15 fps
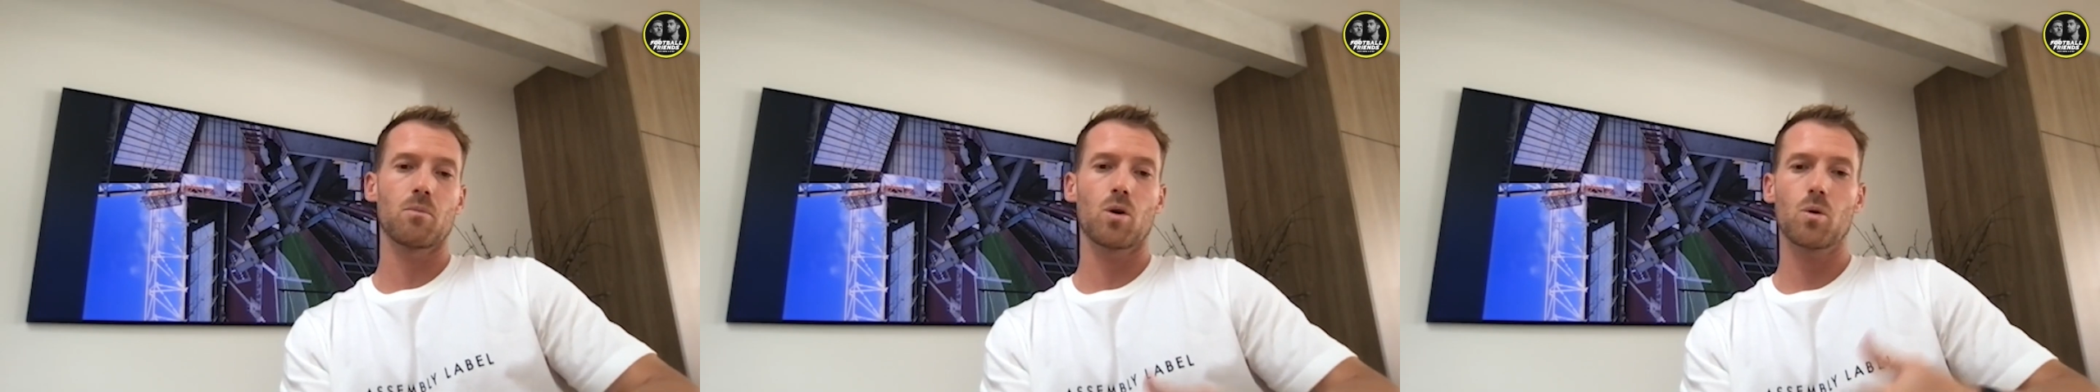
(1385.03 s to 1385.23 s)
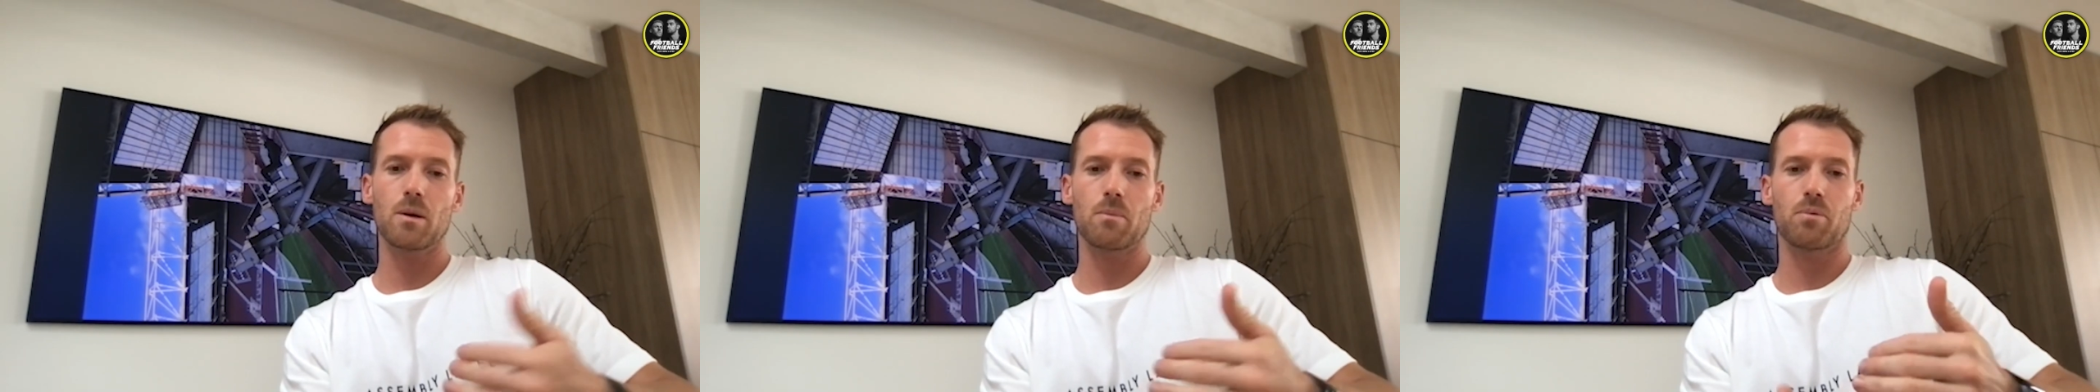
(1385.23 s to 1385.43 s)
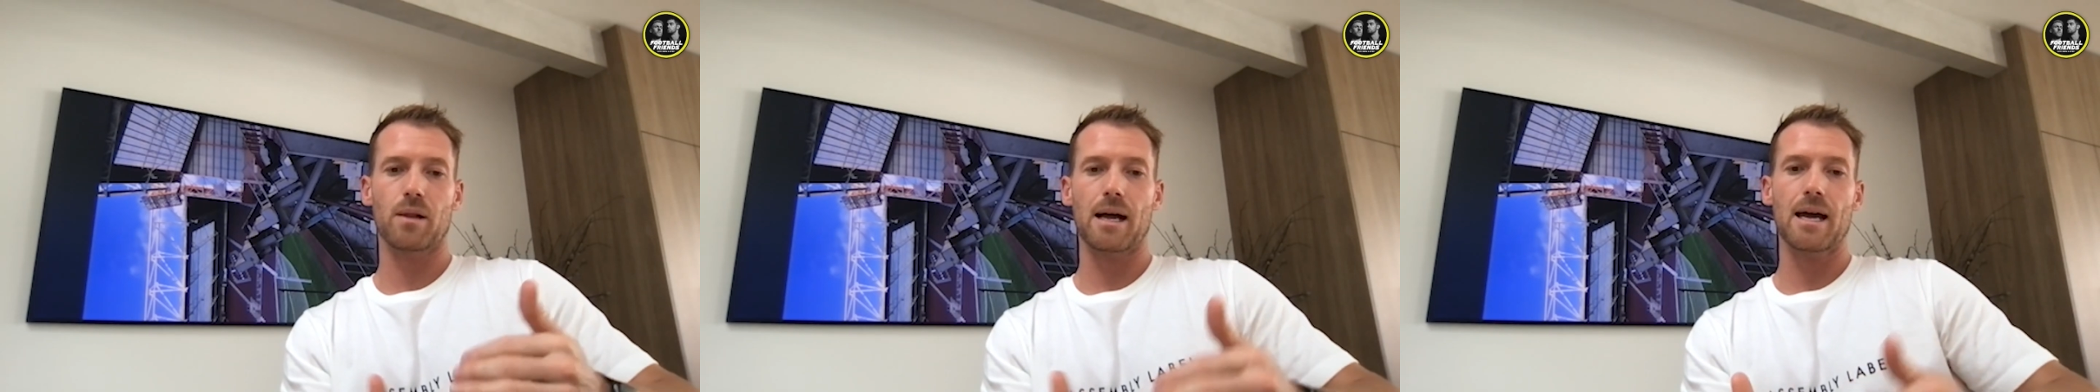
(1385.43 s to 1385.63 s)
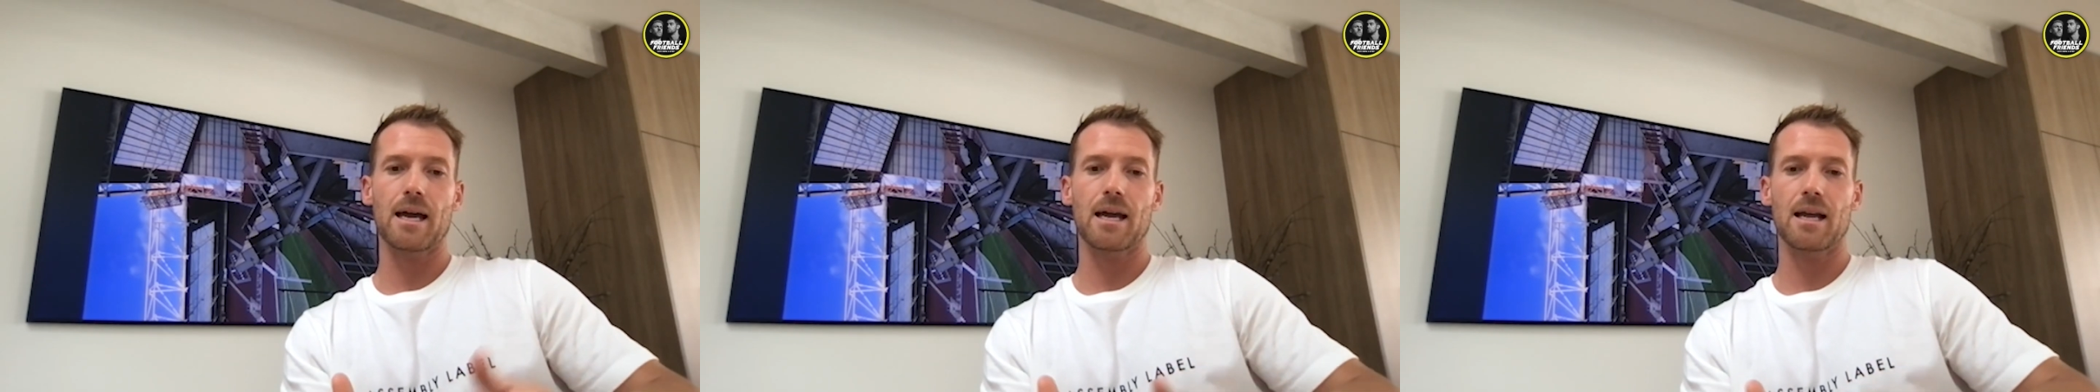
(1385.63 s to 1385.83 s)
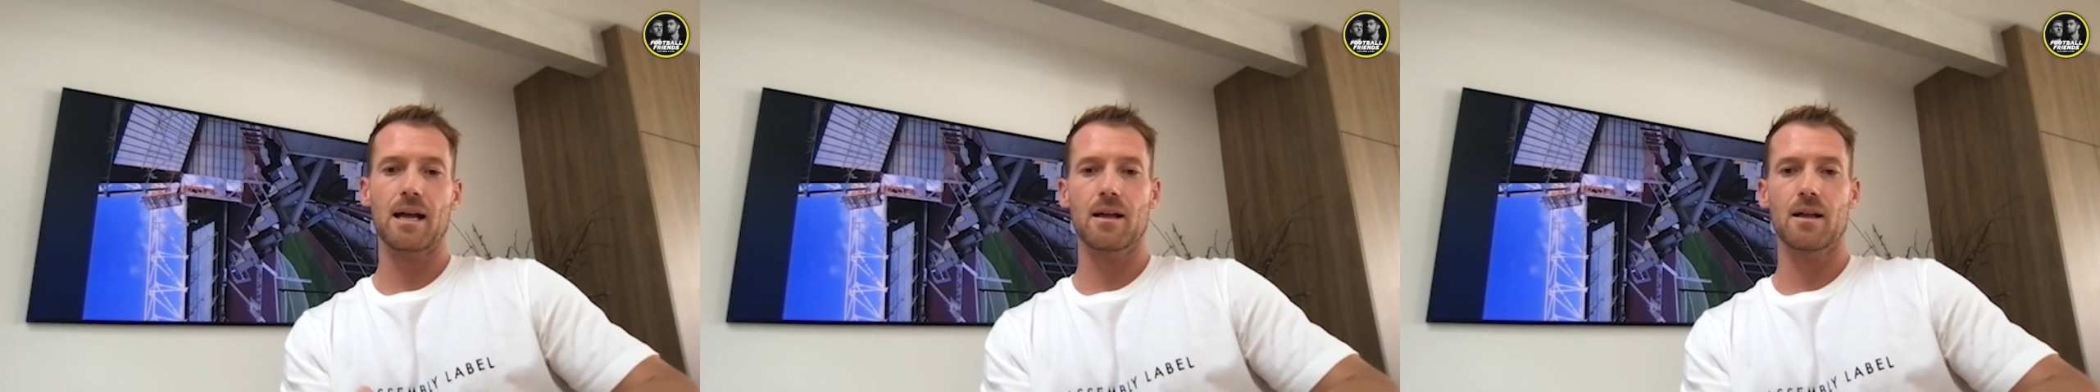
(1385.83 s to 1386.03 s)
we
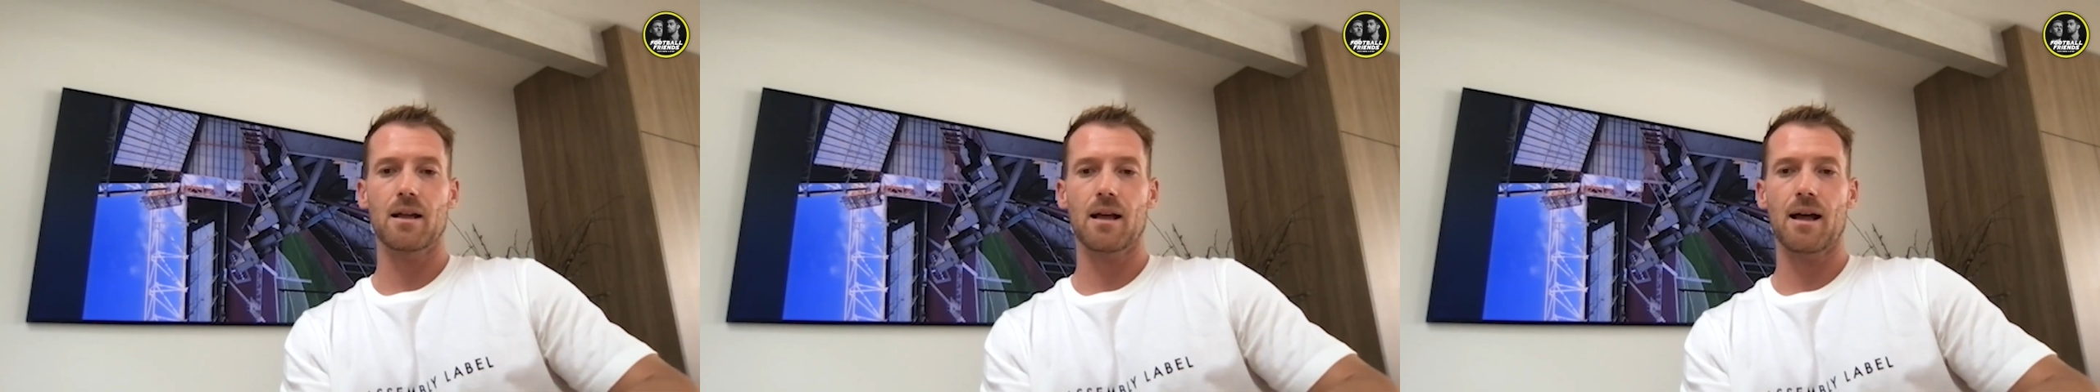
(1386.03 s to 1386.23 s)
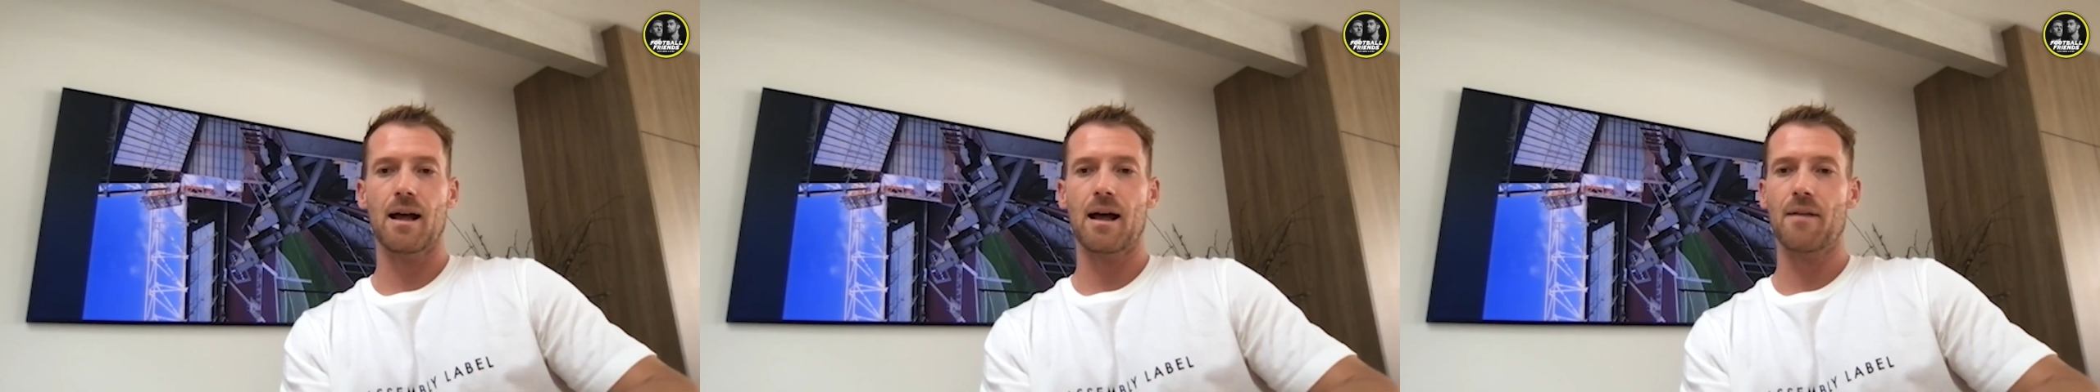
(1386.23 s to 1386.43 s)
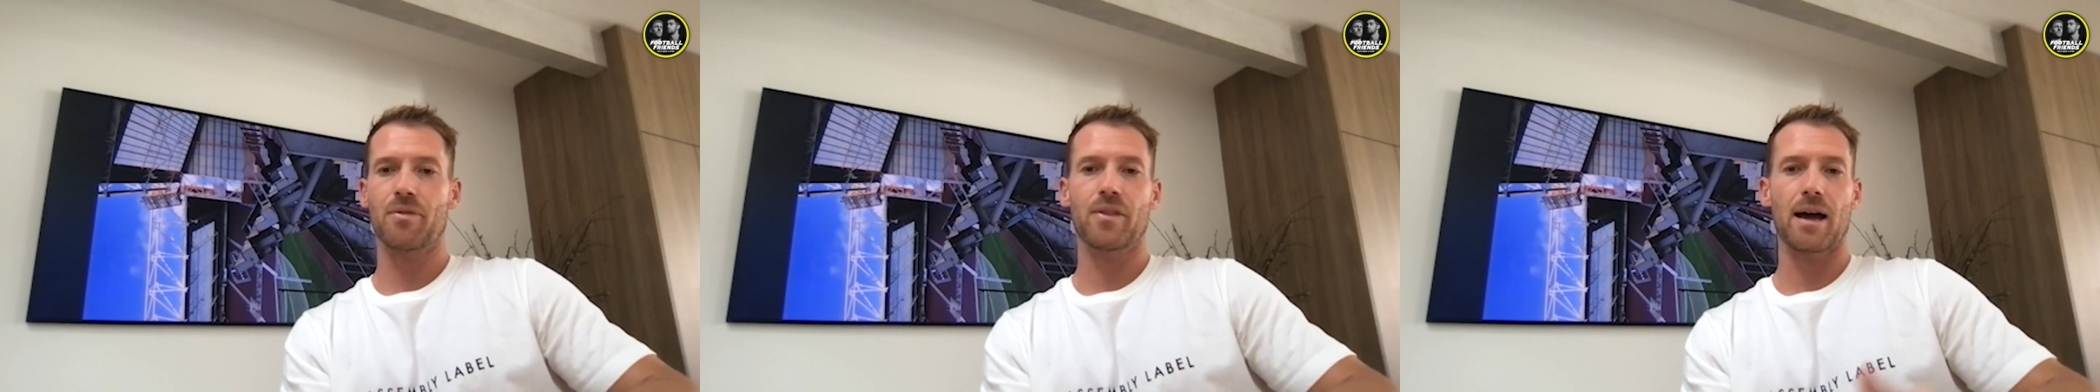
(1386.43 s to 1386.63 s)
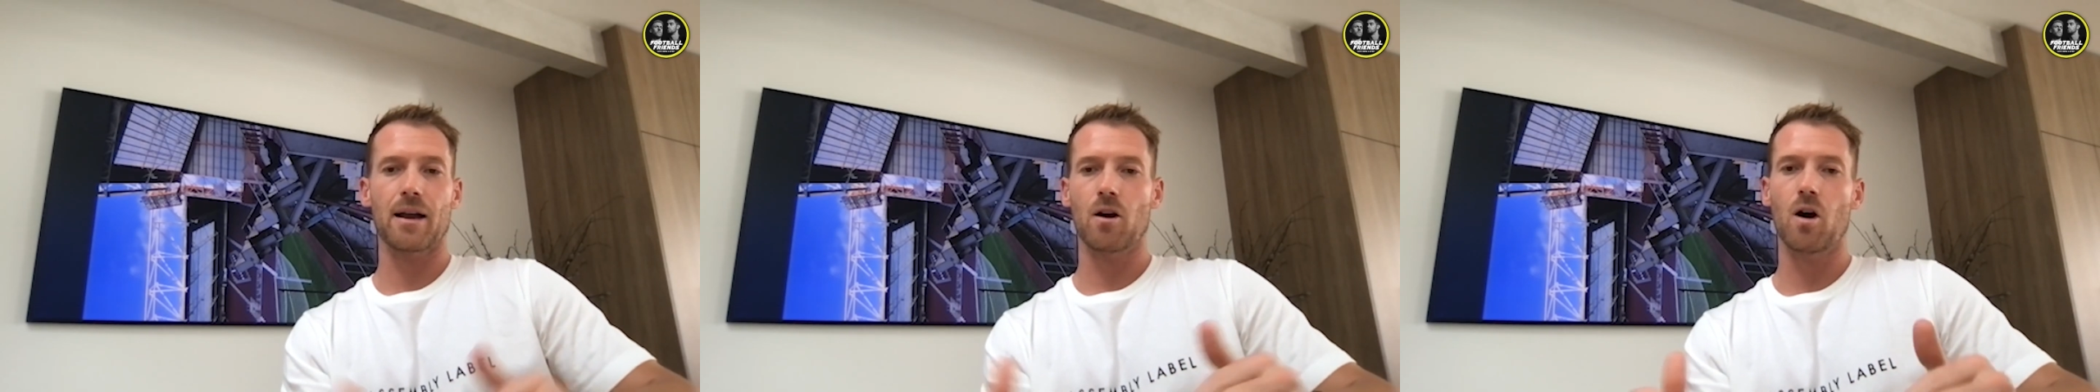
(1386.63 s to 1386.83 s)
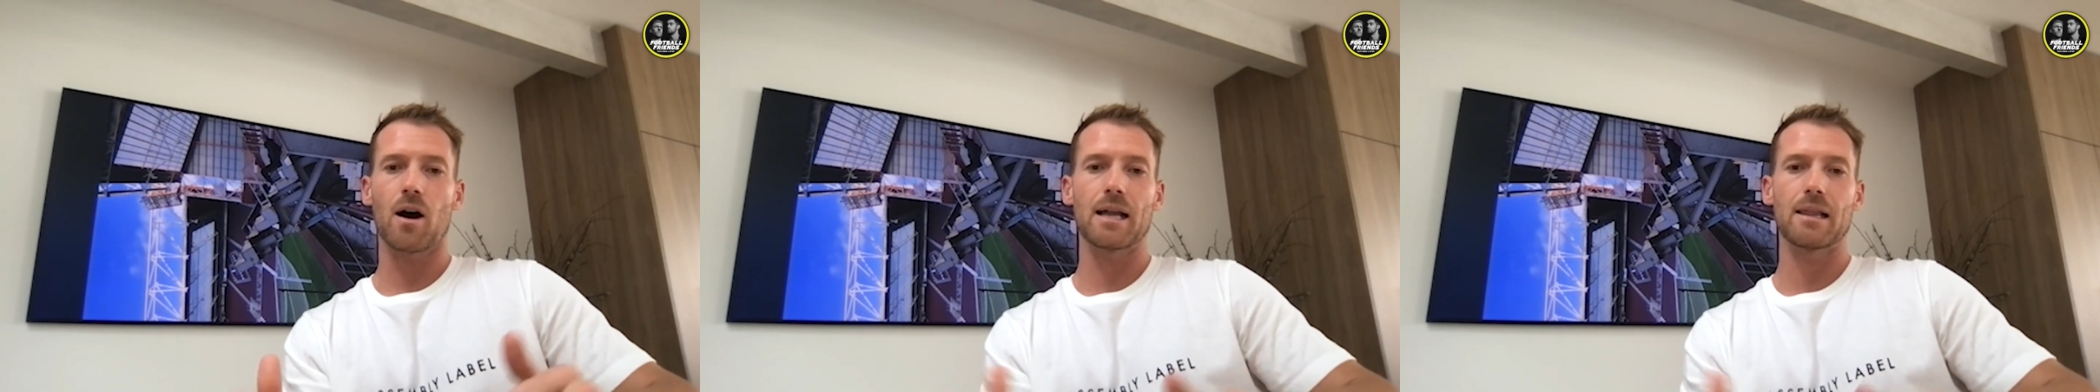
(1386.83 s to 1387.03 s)
play at that
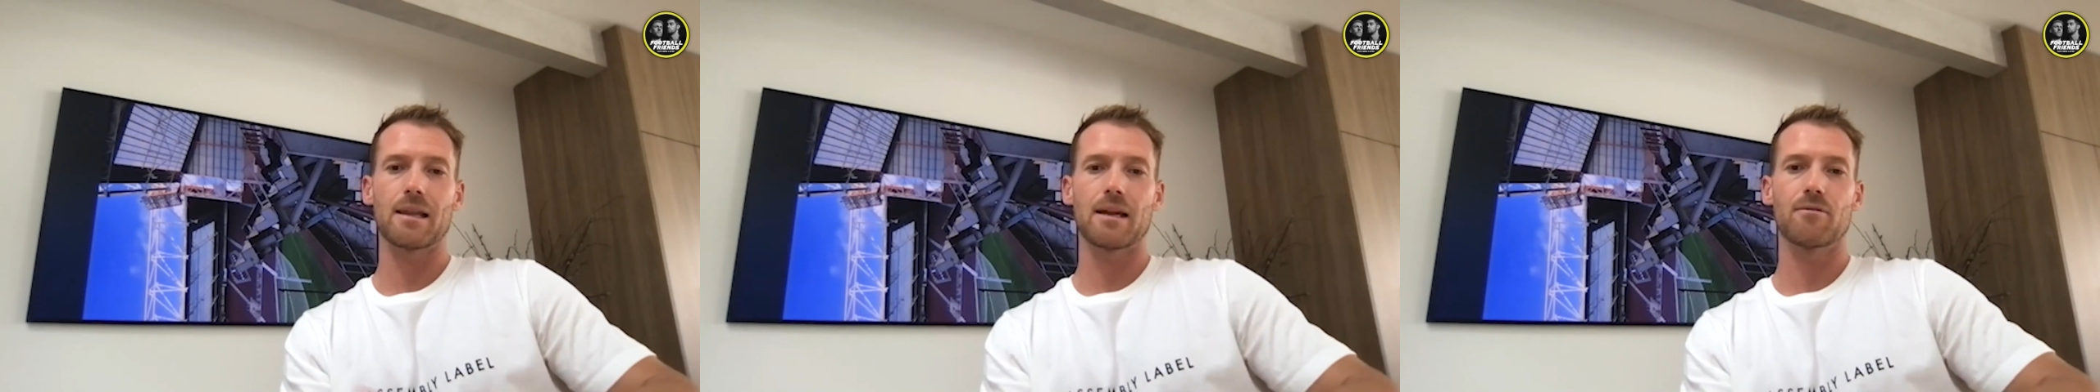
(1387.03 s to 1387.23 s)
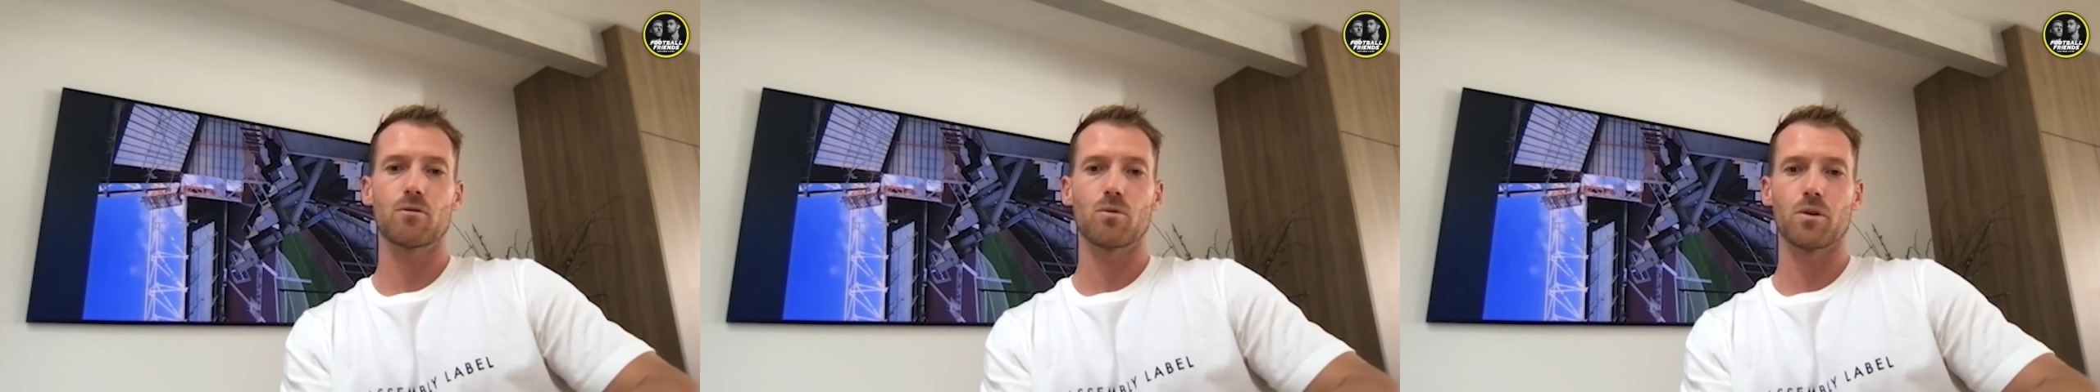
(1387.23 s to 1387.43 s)
high level,